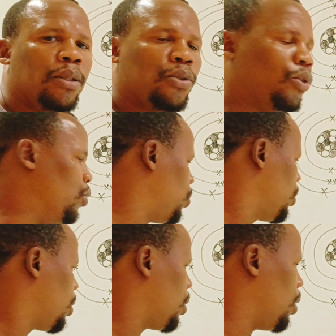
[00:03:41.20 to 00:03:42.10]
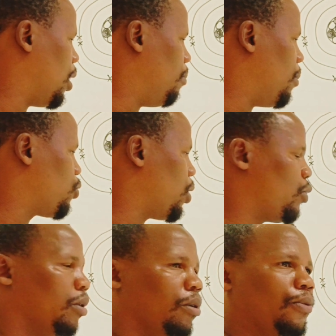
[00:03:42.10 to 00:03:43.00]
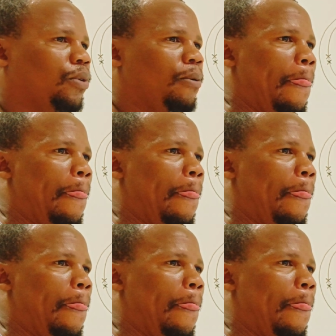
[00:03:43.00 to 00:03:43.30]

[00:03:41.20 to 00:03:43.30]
So in a mass of 12.